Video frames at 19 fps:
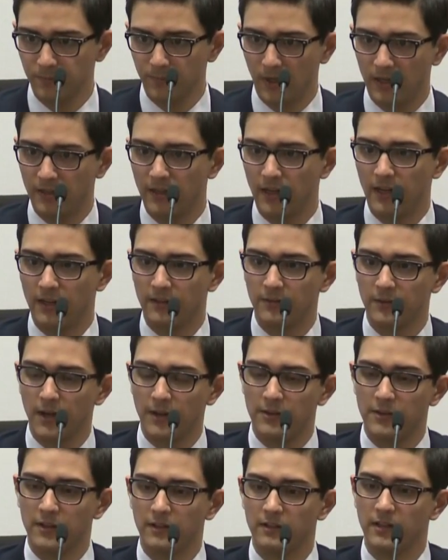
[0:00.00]
I
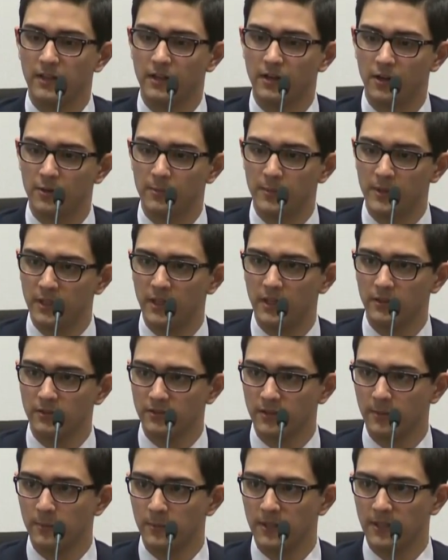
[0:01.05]
think they heard me yell
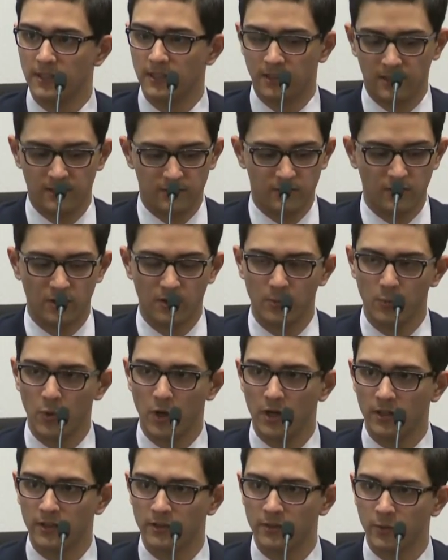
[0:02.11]
something, and they started
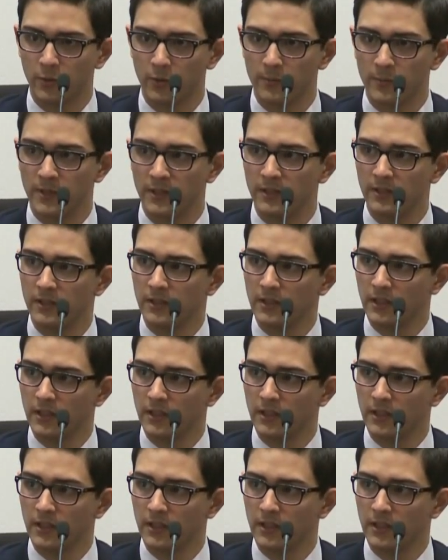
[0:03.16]
walking toward me.